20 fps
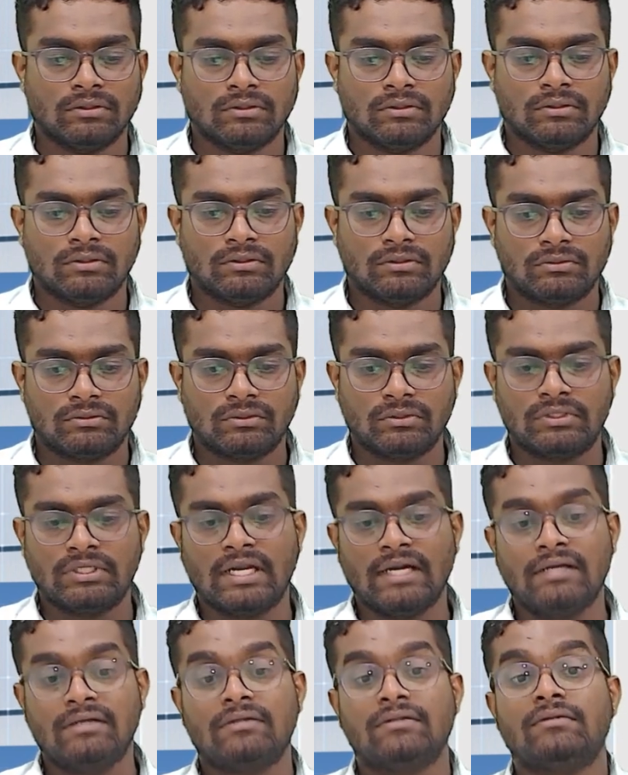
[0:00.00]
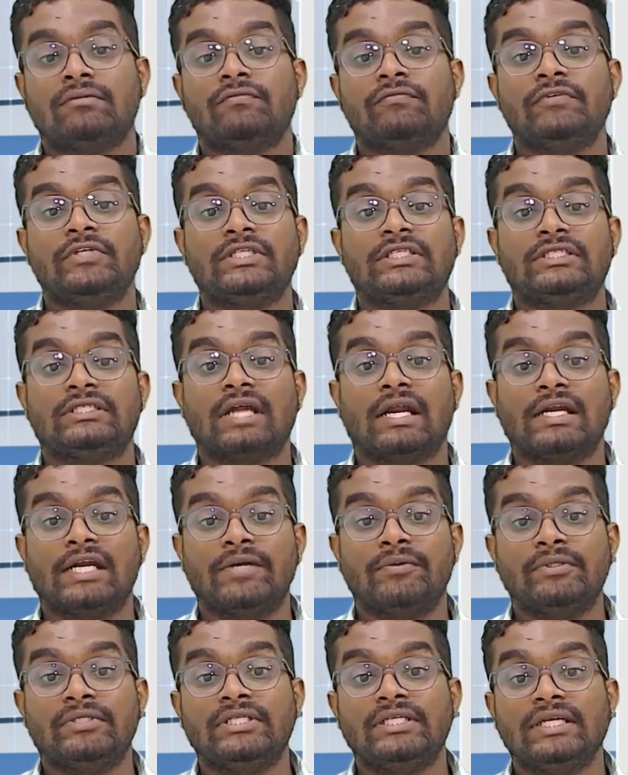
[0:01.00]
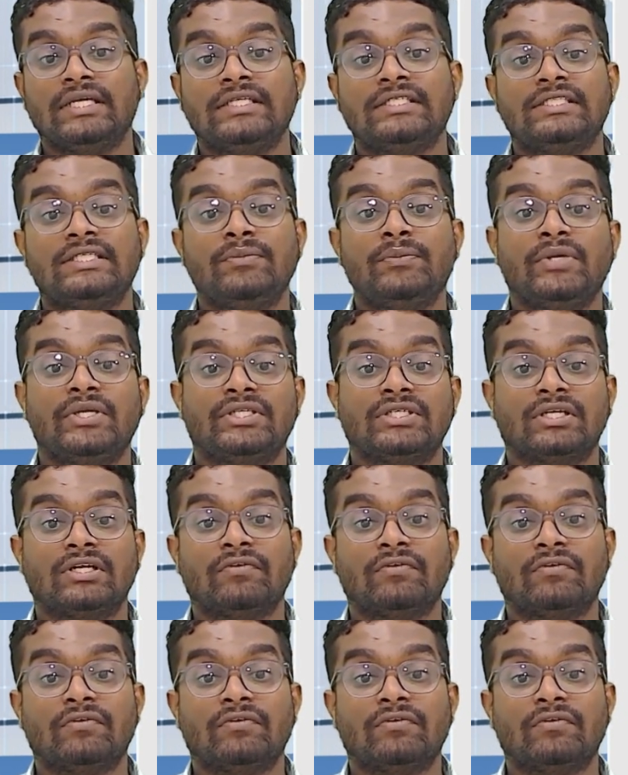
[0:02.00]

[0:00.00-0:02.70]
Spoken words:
So then we started with the estimation